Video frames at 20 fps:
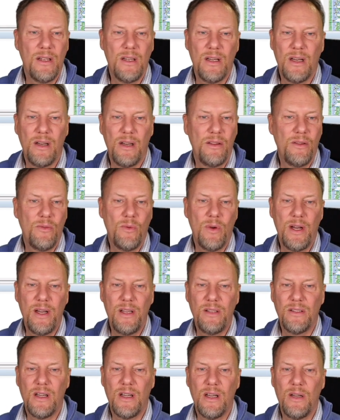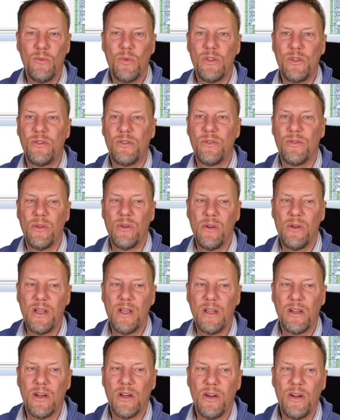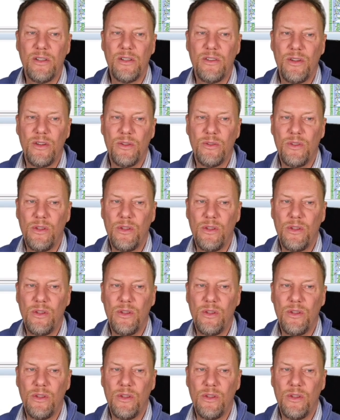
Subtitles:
Otherwise, I would strongly encourage you